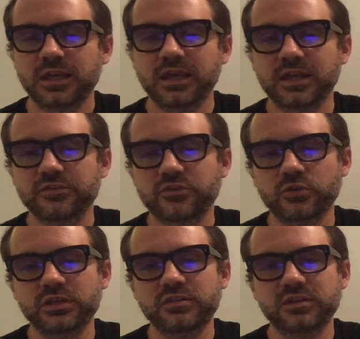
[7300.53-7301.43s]
And so
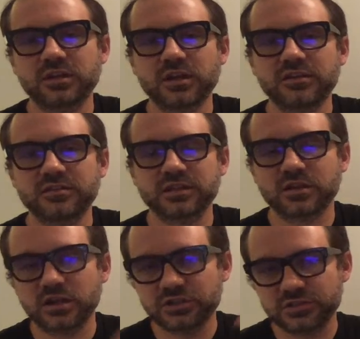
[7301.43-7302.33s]
he denies that
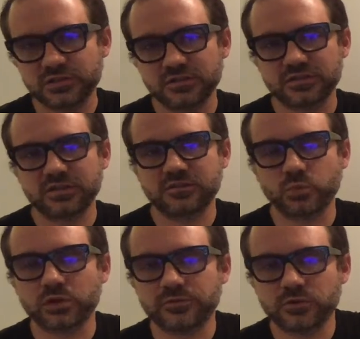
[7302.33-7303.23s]
consciousness is
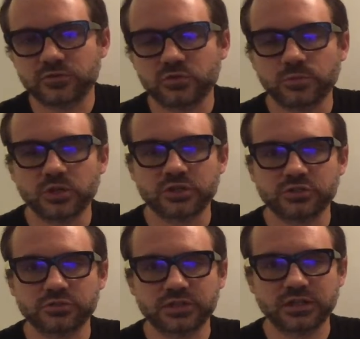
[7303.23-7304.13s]
one of those
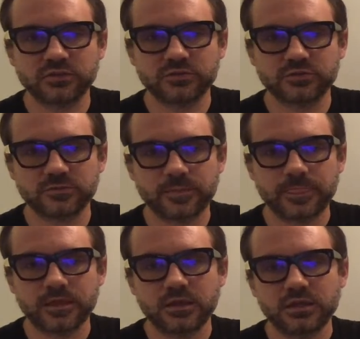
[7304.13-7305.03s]
nomological danglers.
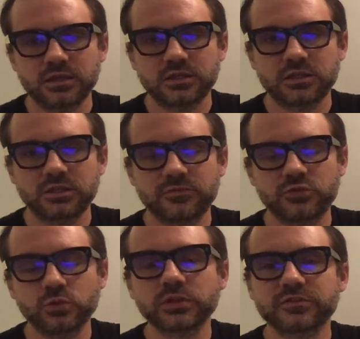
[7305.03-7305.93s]
If
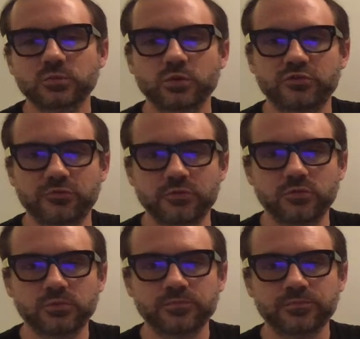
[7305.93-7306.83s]
dualism were true,